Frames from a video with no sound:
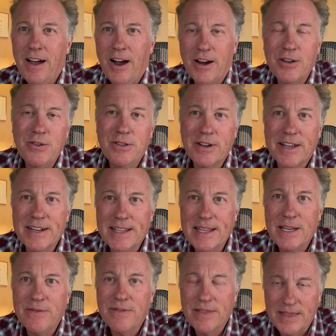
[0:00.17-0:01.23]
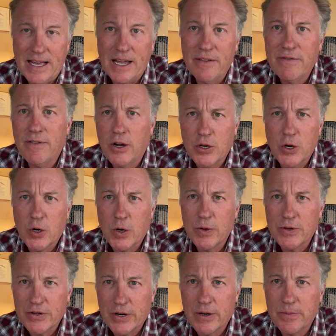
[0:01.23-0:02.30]
Are you looking to live life on your
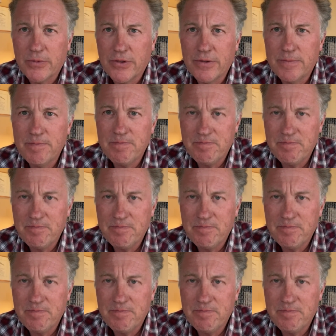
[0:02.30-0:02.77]
own terms?